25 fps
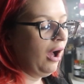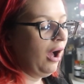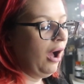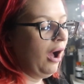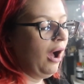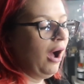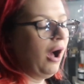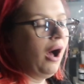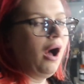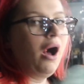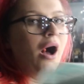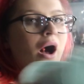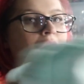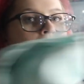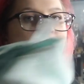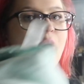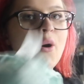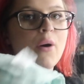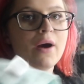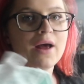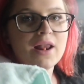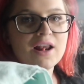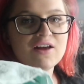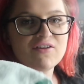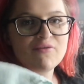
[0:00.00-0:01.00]
I'm
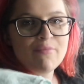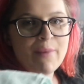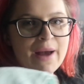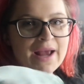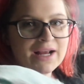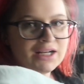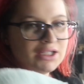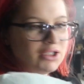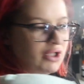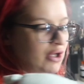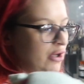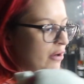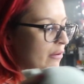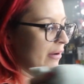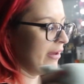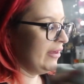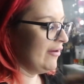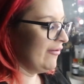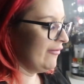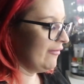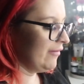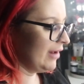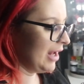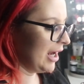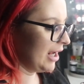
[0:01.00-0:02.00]
gonna have to make do with a
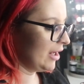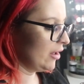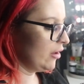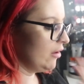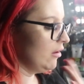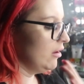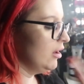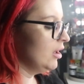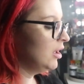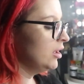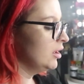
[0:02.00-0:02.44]
flannel.